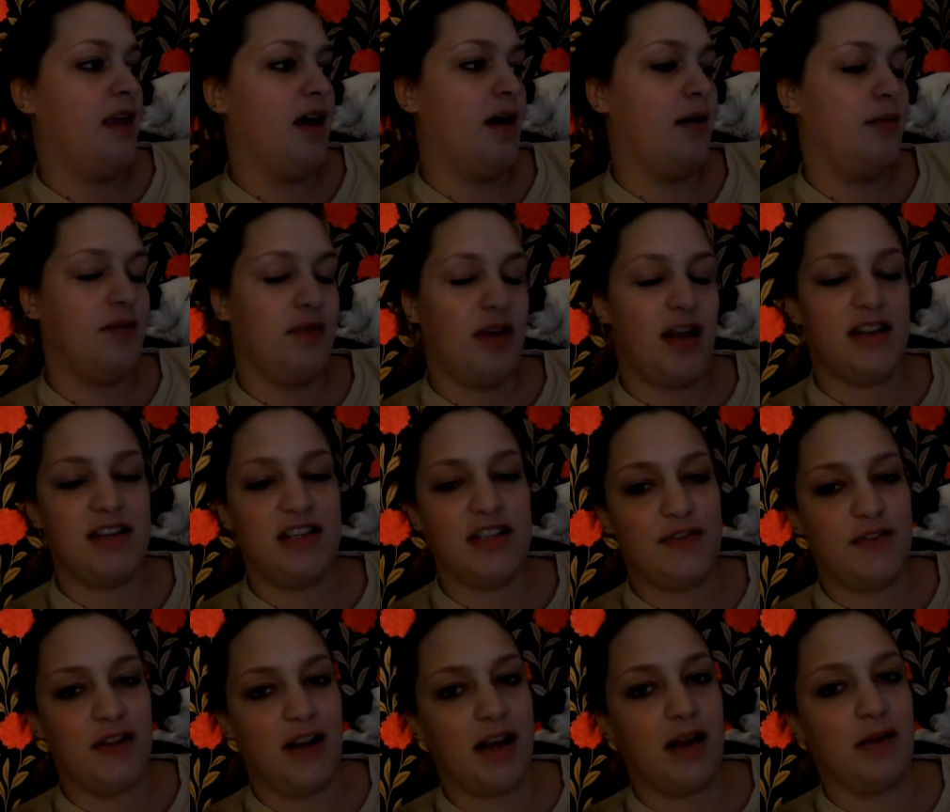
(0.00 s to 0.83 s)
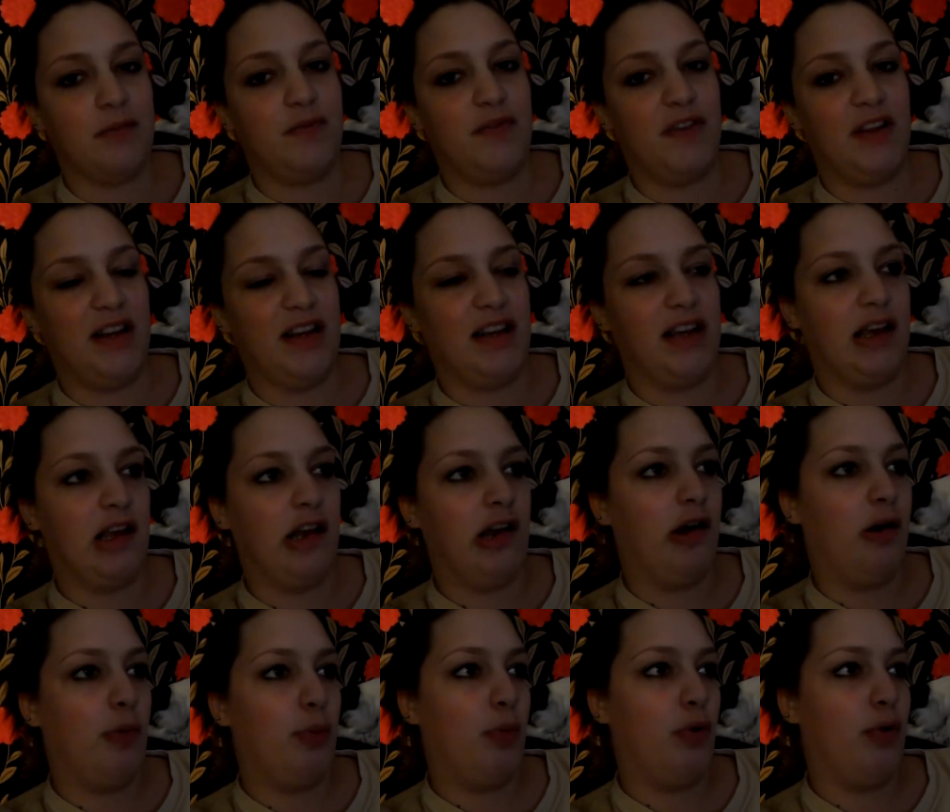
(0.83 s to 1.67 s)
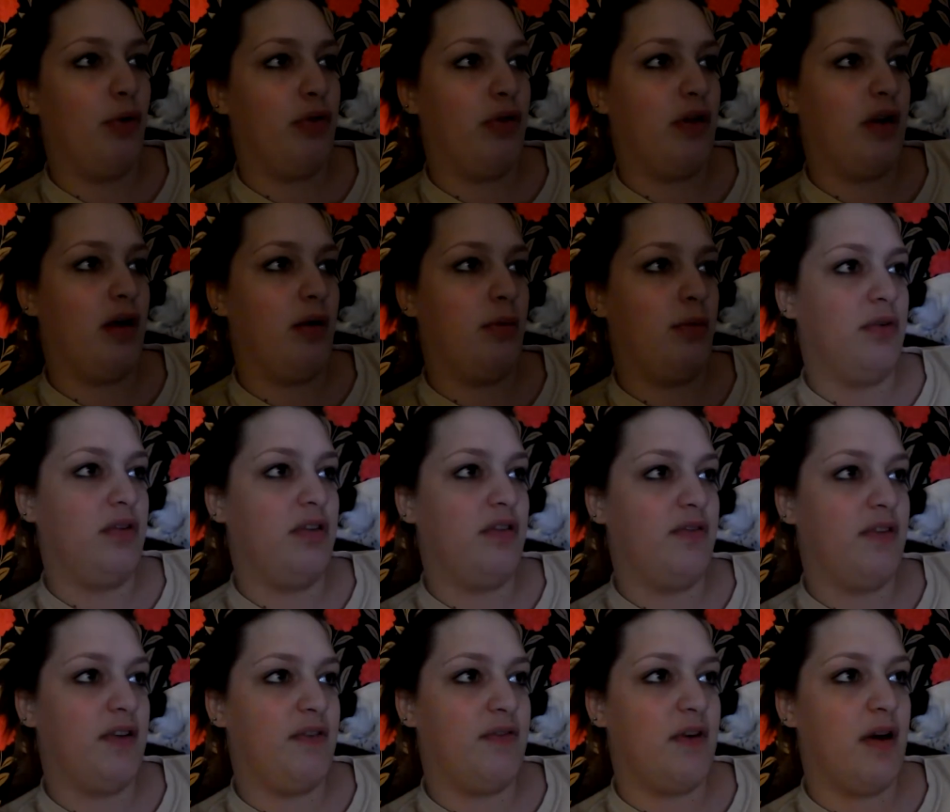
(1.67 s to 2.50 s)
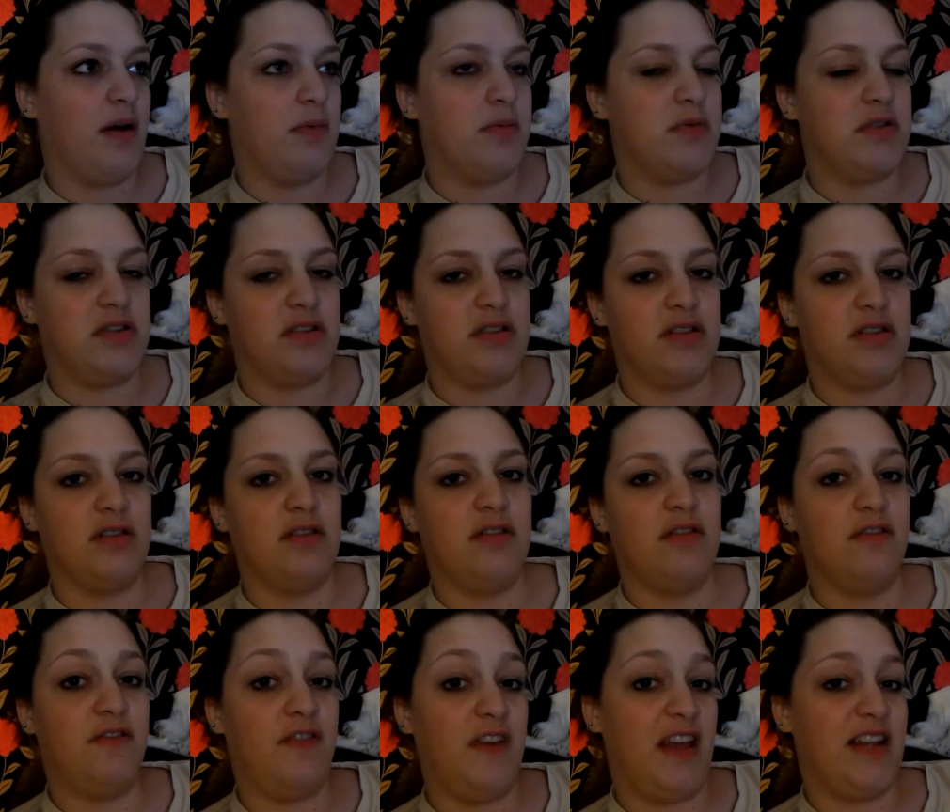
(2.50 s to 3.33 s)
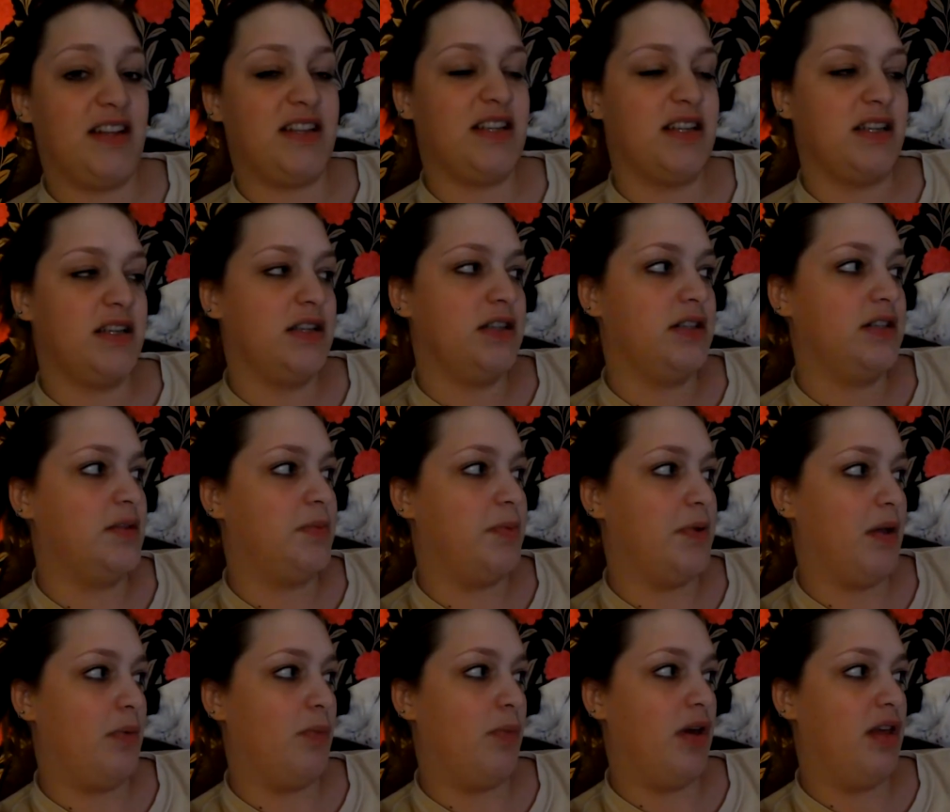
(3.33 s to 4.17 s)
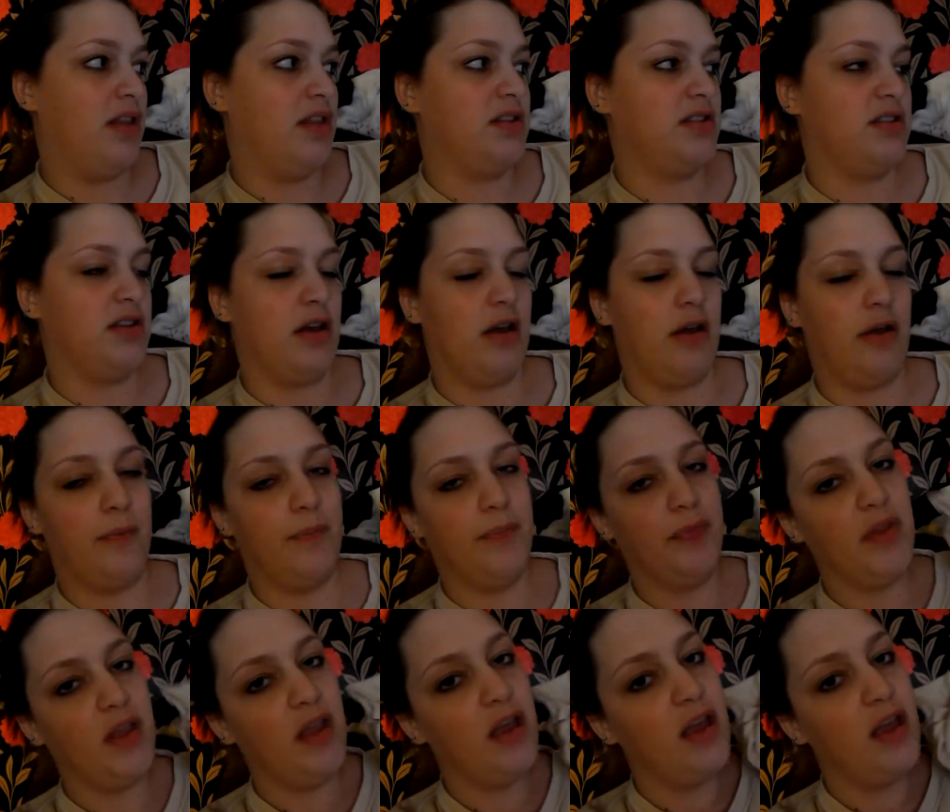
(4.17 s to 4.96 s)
I'm, I just feel like I'm feeling it a lot more than I would have if I was fit to begin with. So